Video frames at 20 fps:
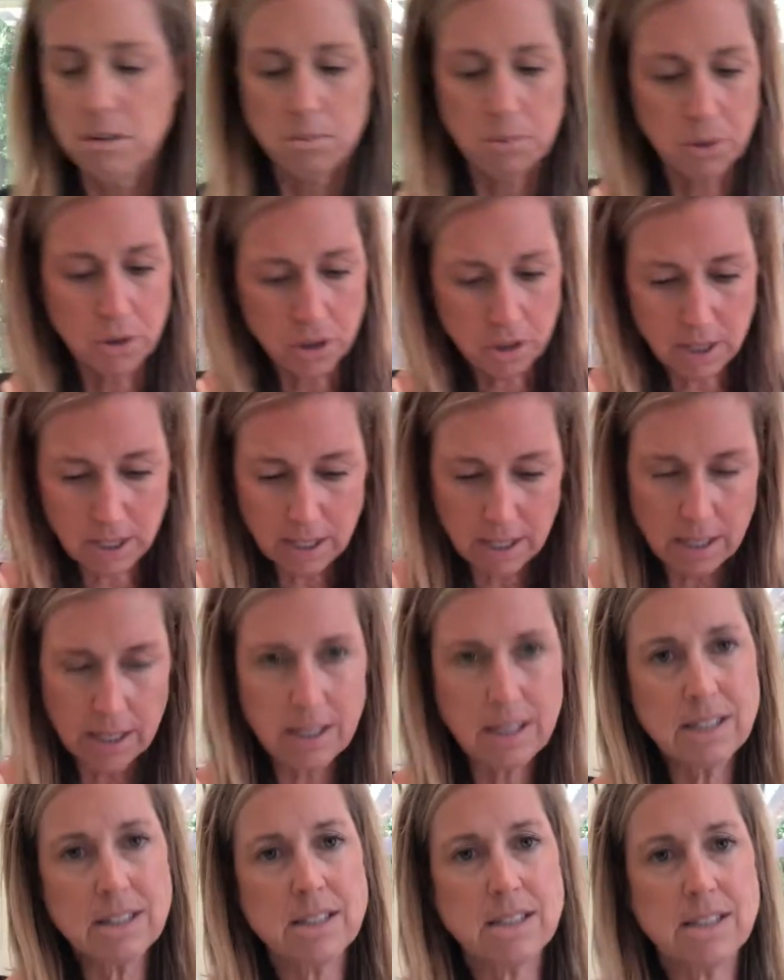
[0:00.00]

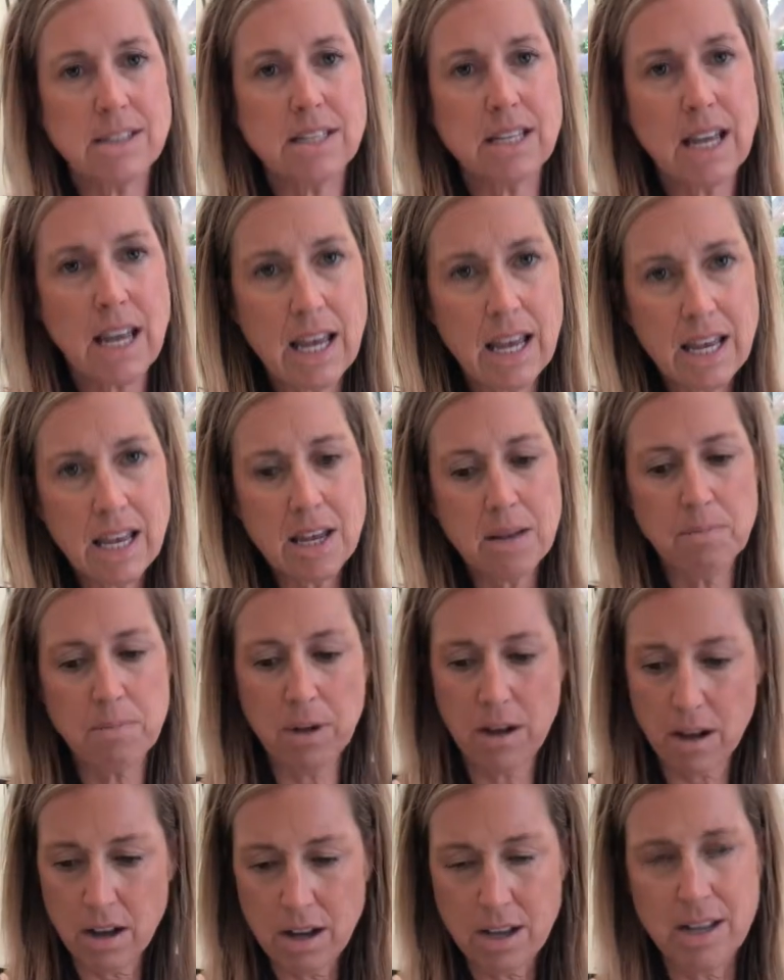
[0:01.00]
putting tape
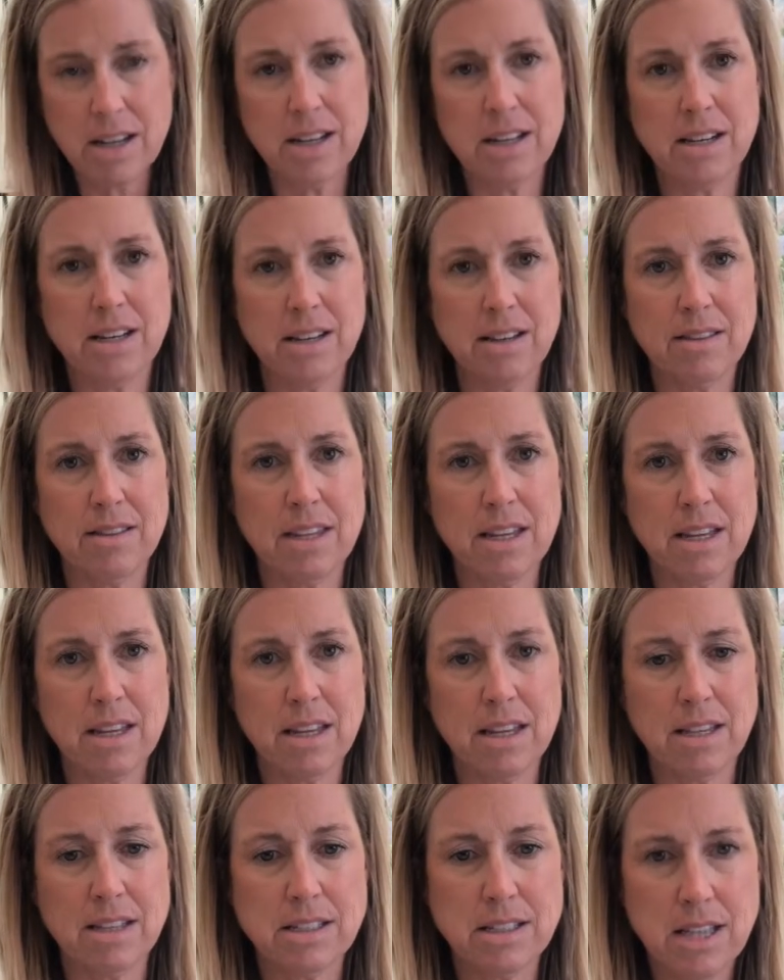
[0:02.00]
on
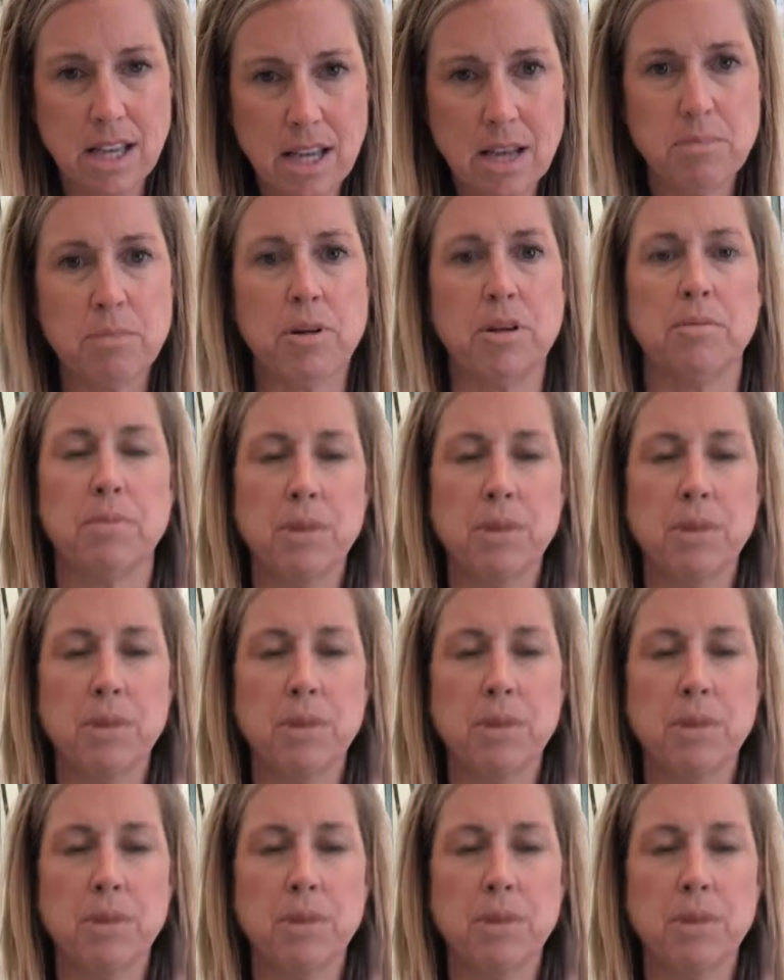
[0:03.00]
the table,